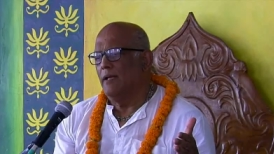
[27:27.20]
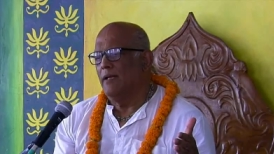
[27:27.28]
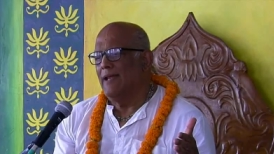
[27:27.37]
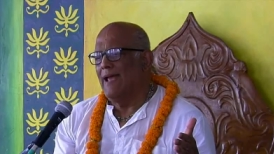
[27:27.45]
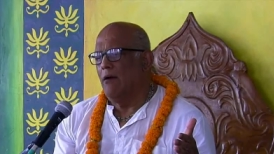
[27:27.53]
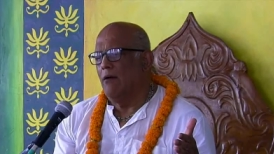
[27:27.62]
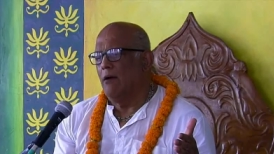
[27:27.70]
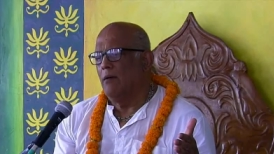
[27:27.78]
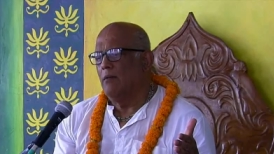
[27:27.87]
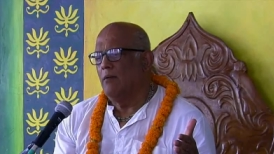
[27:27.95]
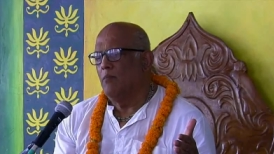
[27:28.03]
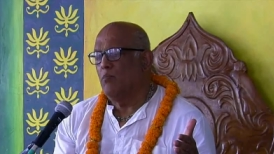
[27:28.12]
in
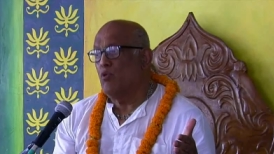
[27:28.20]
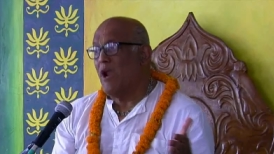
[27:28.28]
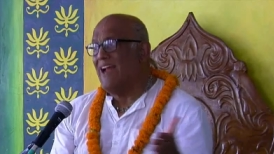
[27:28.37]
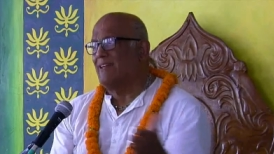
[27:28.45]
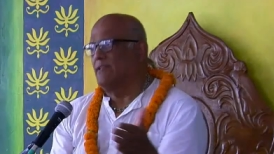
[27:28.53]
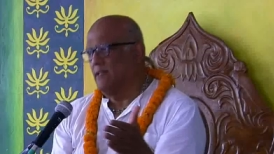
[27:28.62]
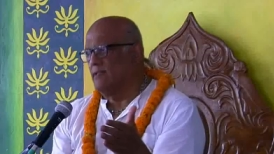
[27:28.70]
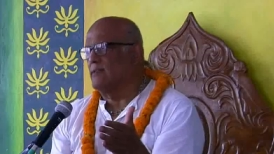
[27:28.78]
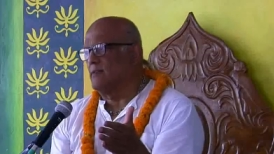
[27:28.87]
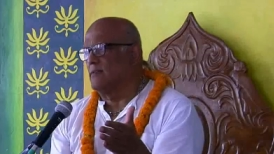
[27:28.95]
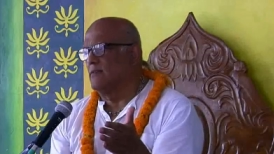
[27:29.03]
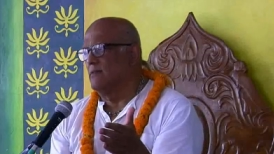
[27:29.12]
our
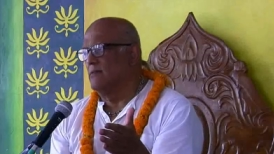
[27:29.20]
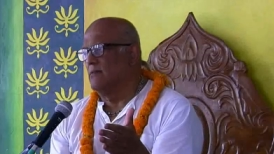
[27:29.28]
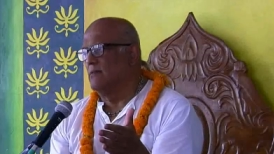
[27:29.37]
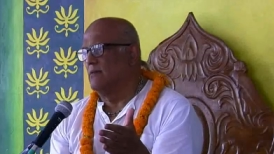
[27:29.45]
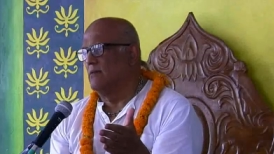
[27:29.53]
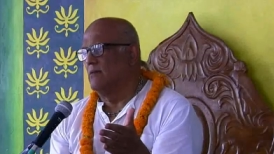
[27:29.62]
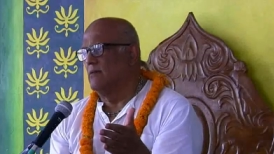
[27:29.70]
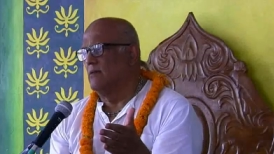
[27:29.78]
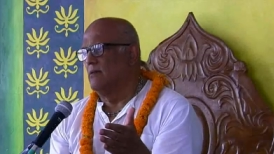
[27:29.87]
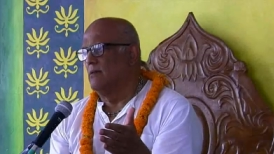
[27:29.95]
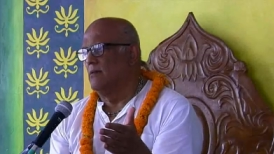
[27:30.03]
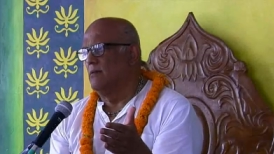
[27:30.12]
practice
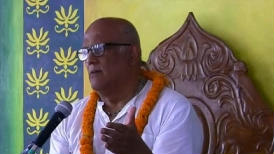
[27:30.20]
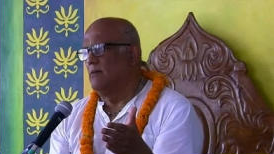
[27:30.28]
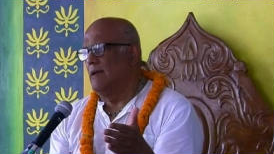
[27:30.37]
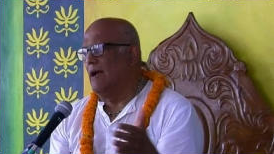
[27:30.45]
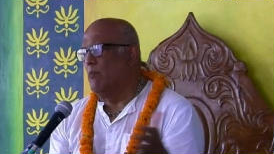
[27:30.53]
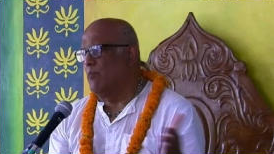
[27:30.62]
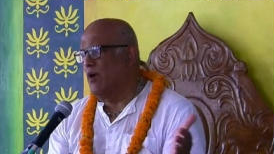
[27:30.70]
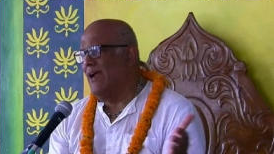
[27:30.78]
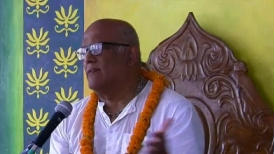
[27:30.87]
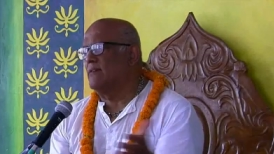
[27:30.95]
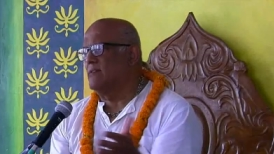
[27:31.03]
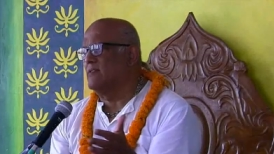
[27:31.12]
our
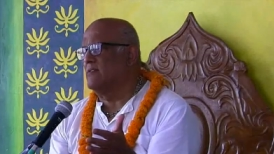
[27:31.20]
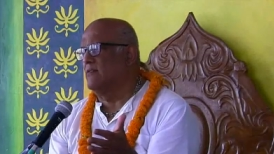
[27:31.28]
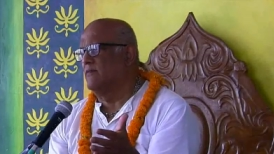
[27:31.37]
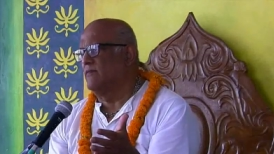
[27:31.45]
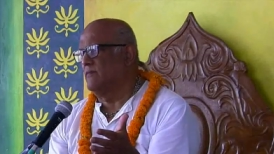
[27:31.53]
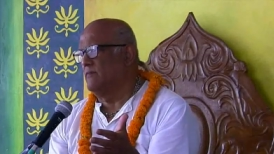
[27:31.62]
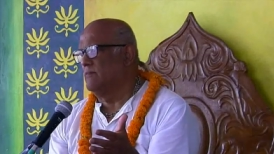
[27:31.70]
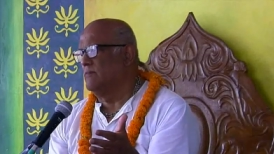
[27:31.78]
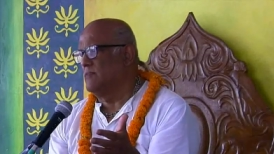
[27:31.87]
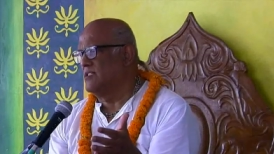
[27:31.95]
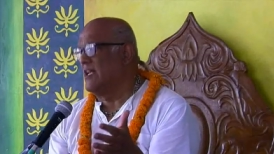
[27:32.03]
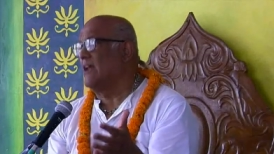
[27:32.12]
practice of
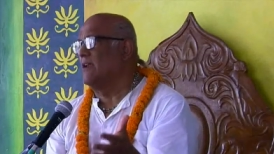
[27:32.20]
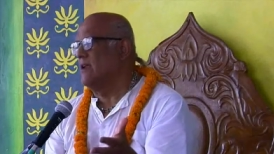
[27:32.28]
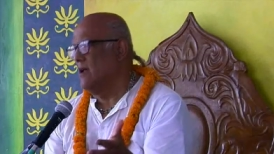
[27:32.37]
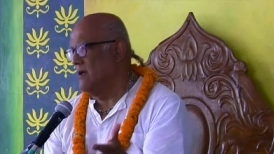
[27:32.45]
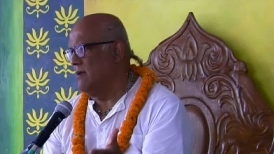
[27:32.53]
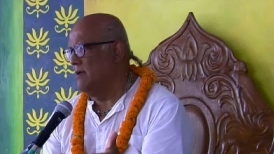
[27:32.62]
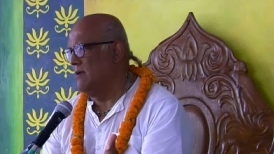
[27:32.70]
sadhana,